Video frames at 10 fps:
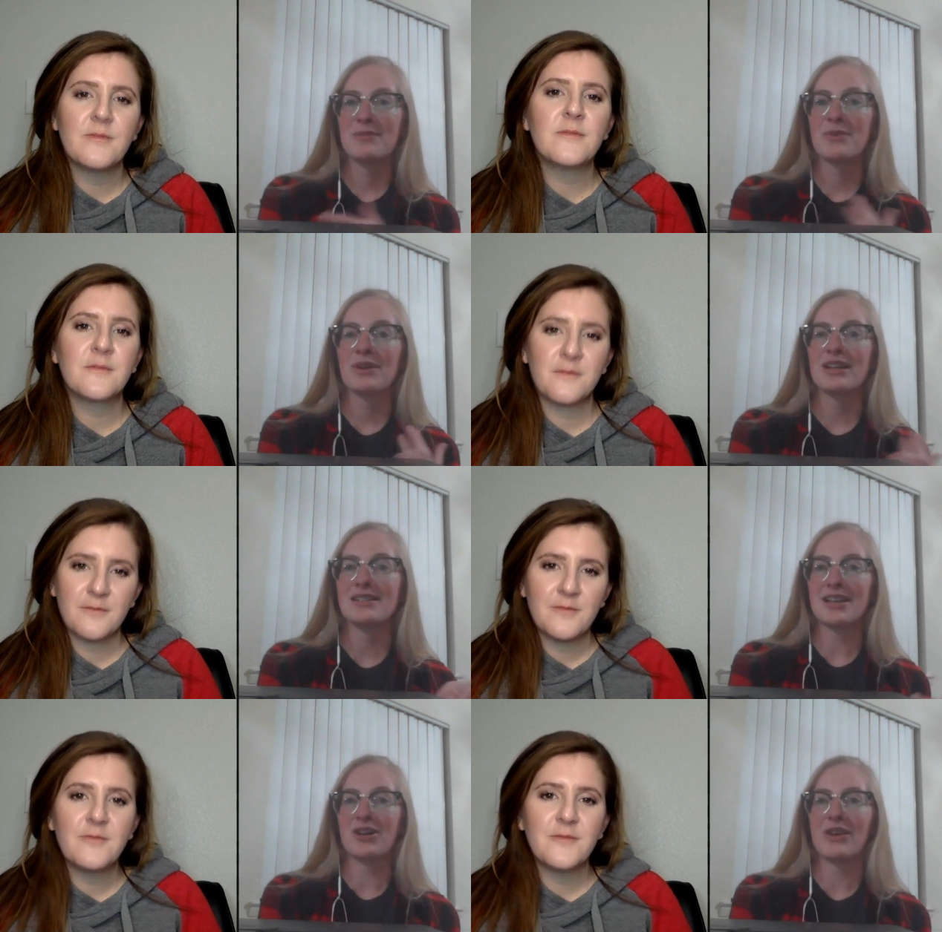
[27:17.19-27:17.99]
Speaker 1: We were going to
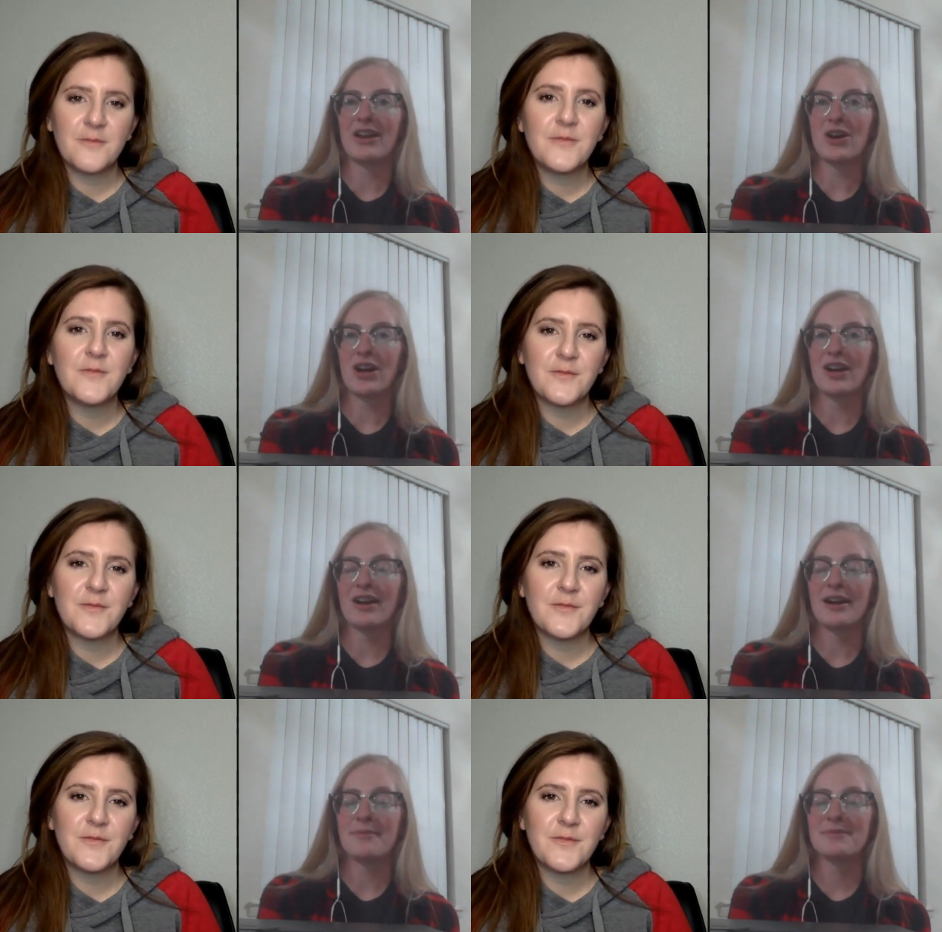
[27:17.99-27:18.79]
decorate our
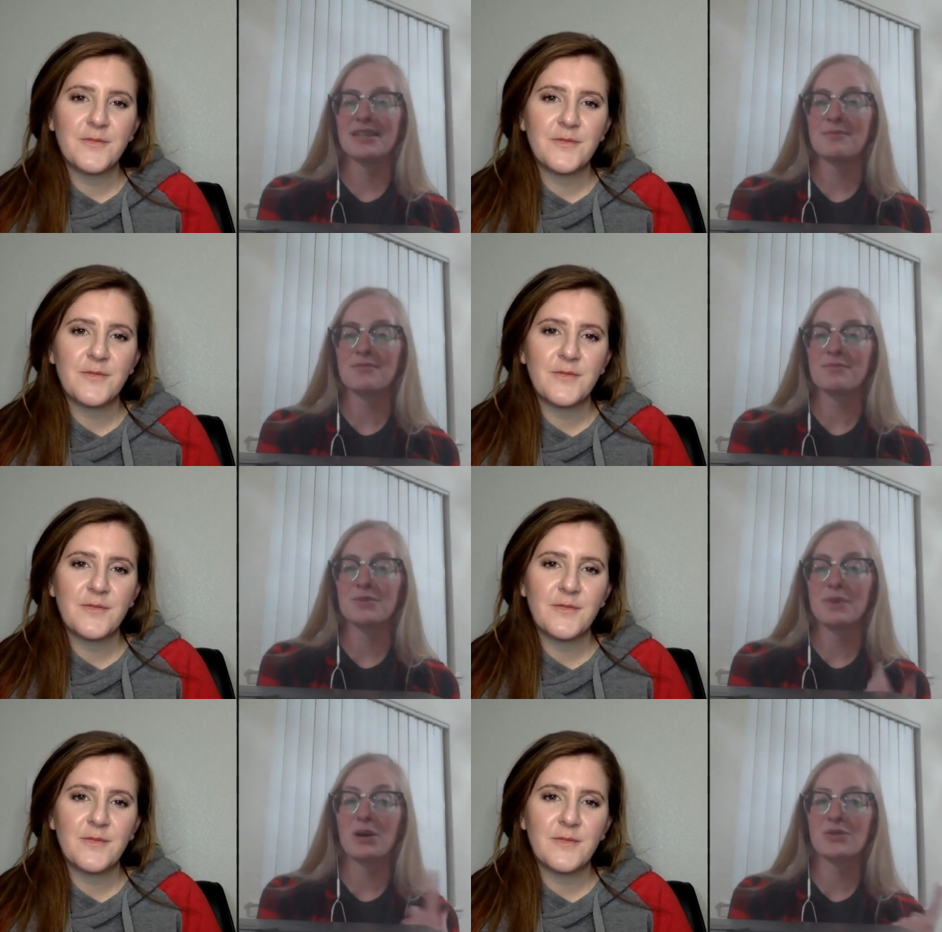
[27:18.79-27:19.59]
um, team's
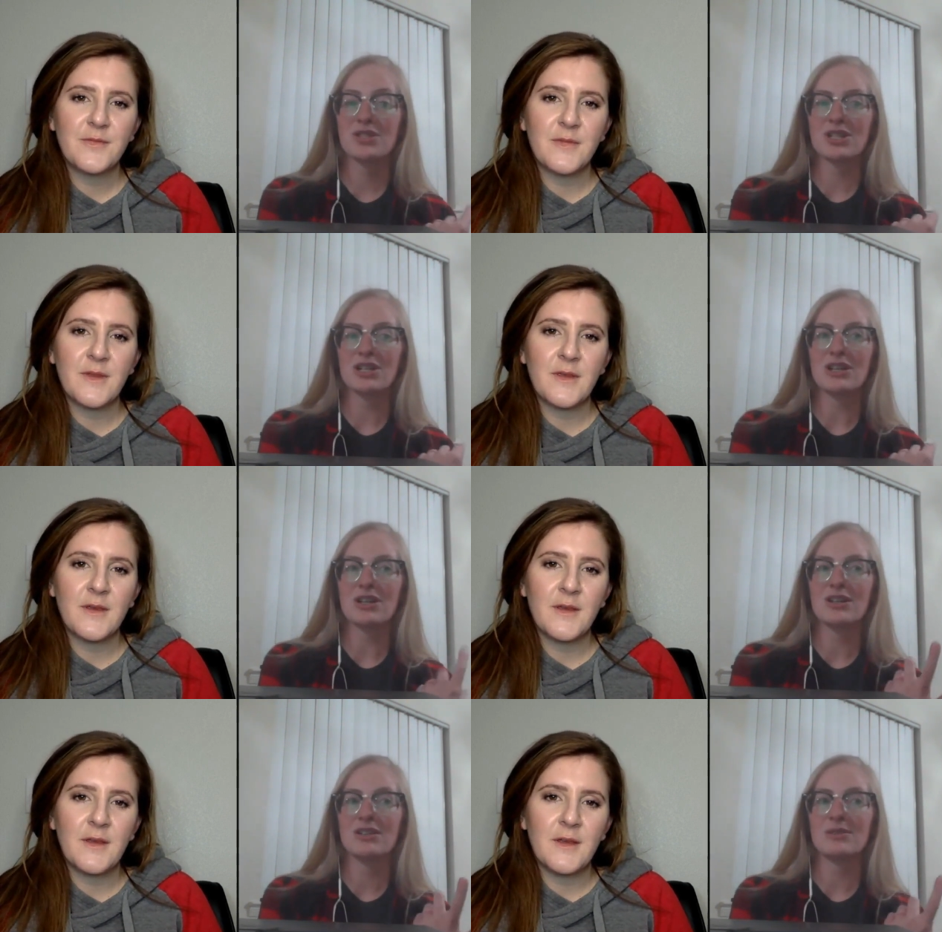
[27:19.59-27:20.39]

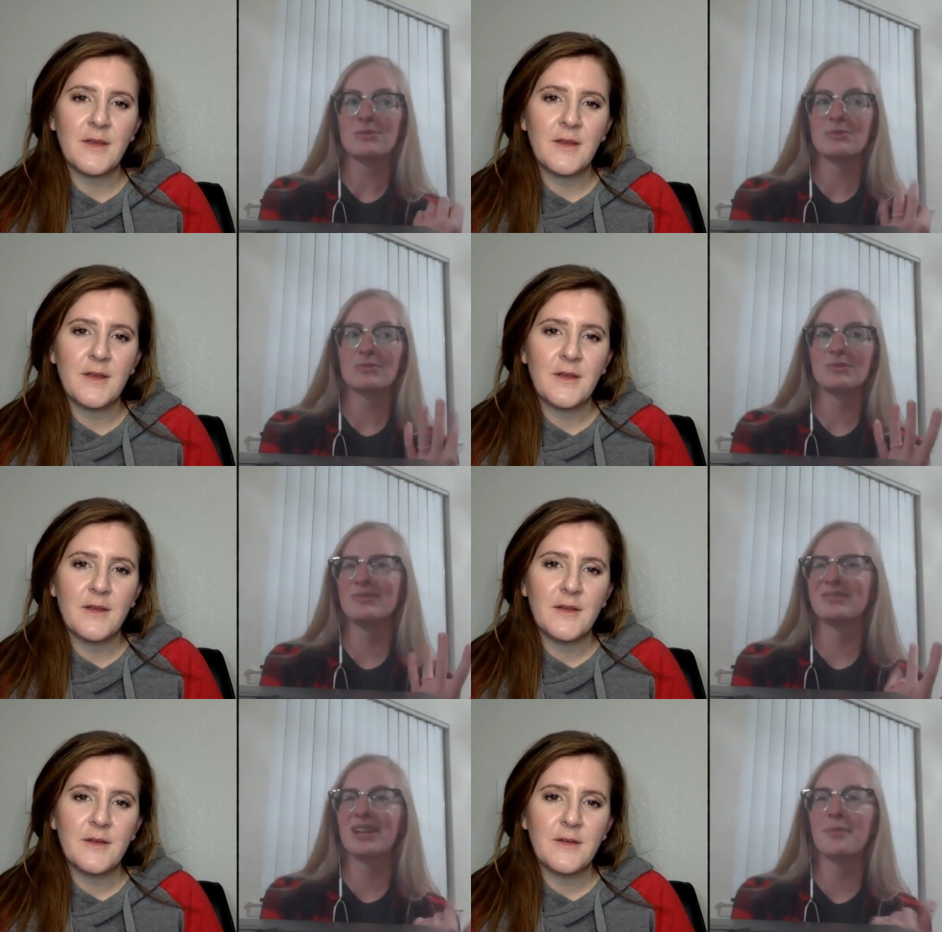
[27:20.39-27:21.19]
poster
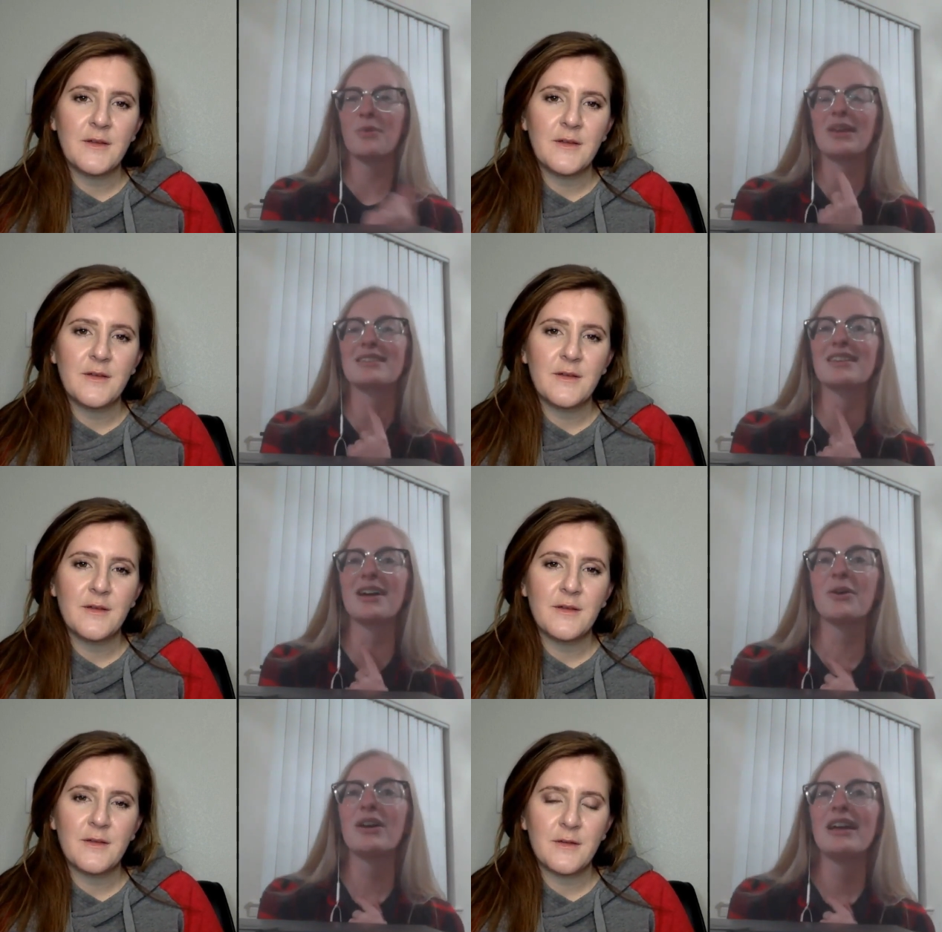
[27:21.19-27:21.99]
mm, a couple weeks
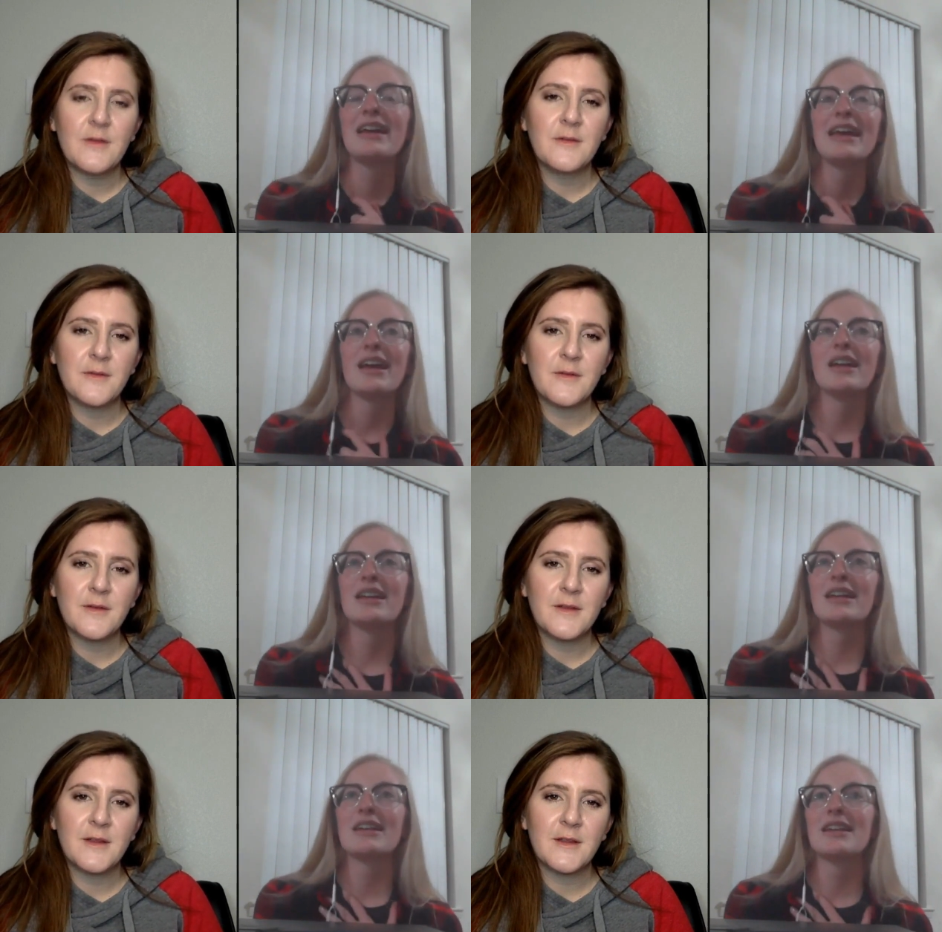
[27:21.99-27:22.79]
ago, and it
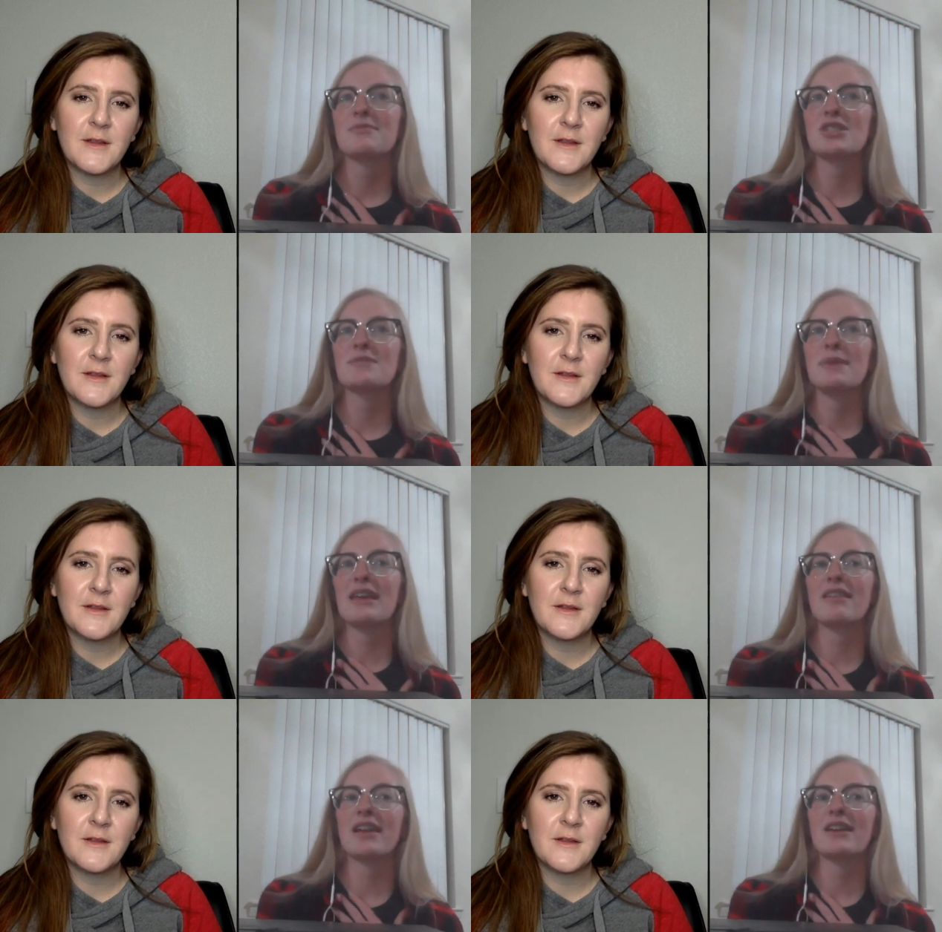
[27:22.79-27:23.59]
ended up just
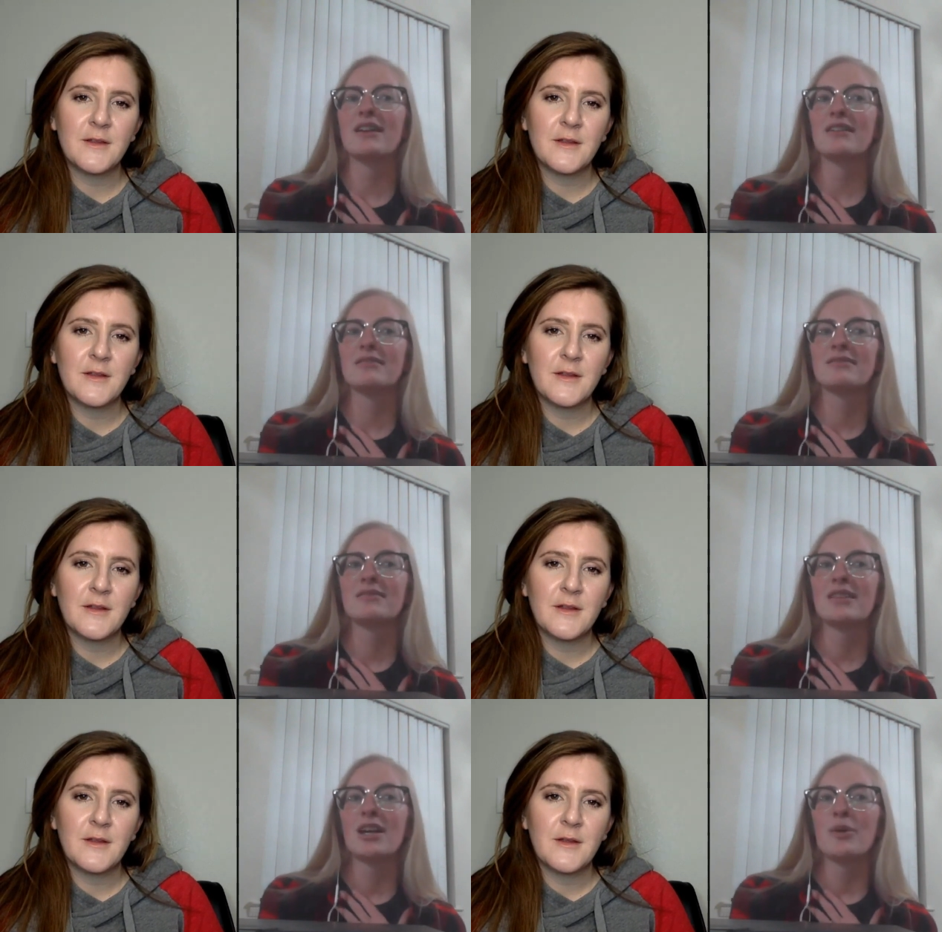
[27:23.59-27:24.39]
being like a
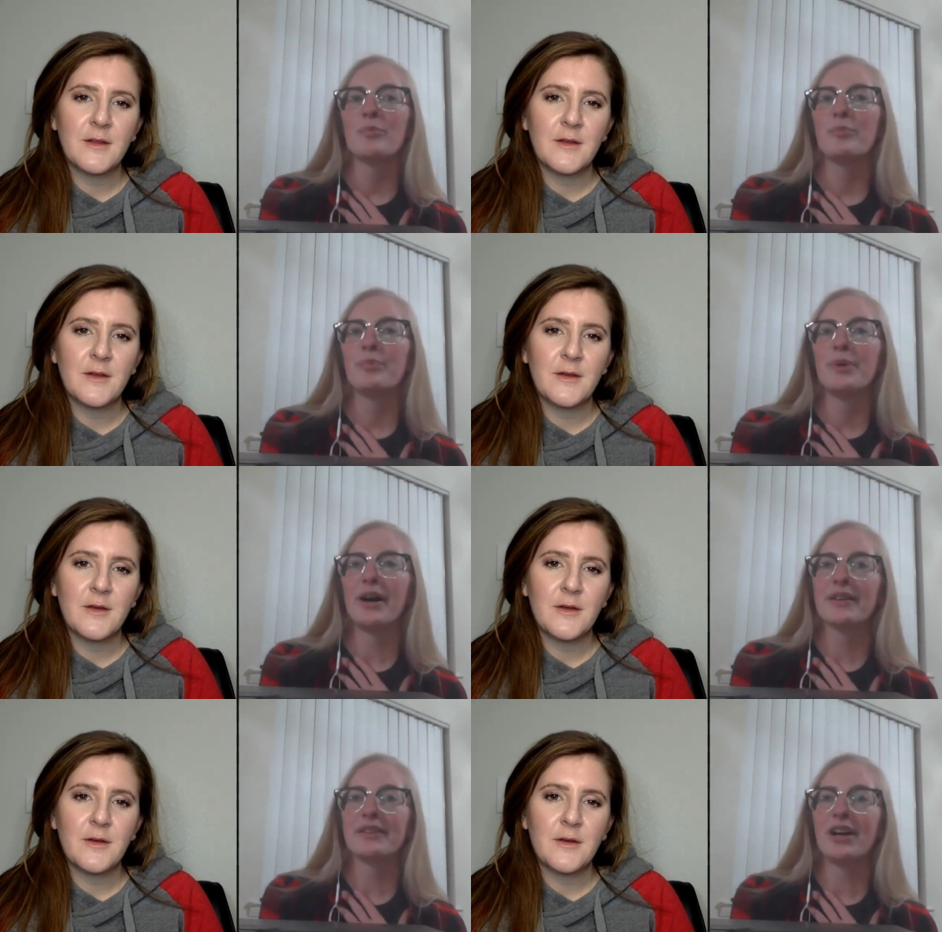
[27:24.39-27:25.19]

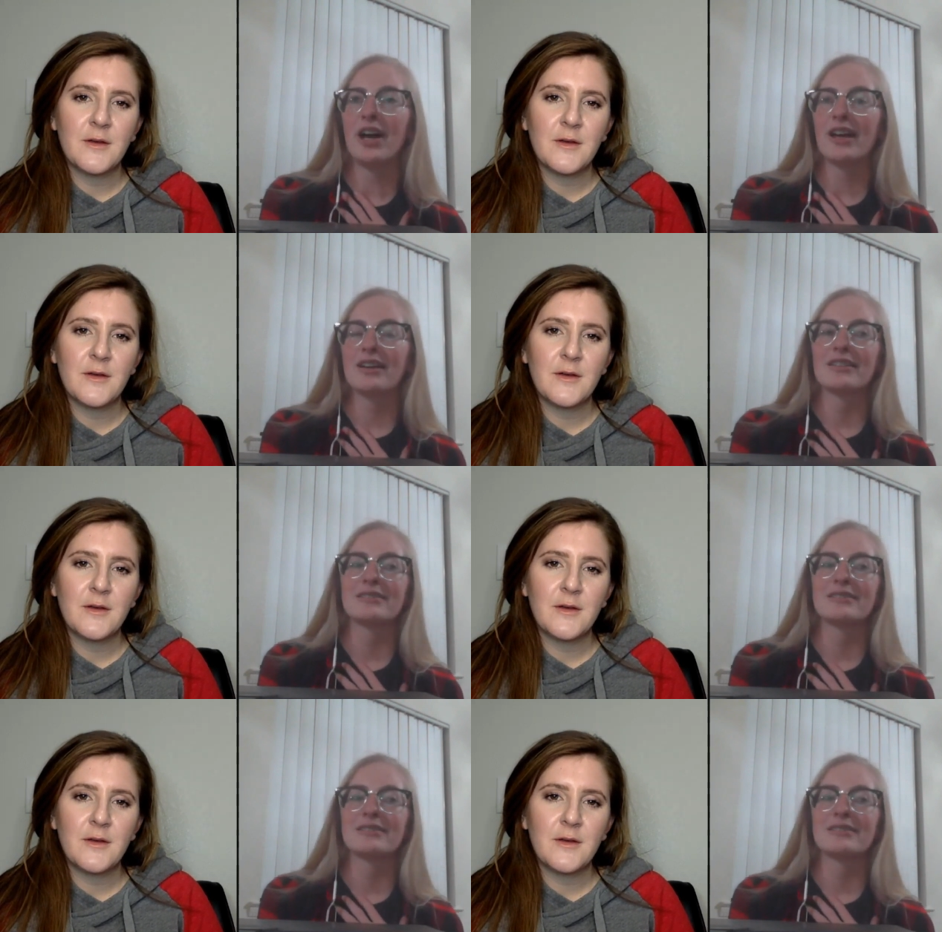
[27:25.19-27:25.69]
potluck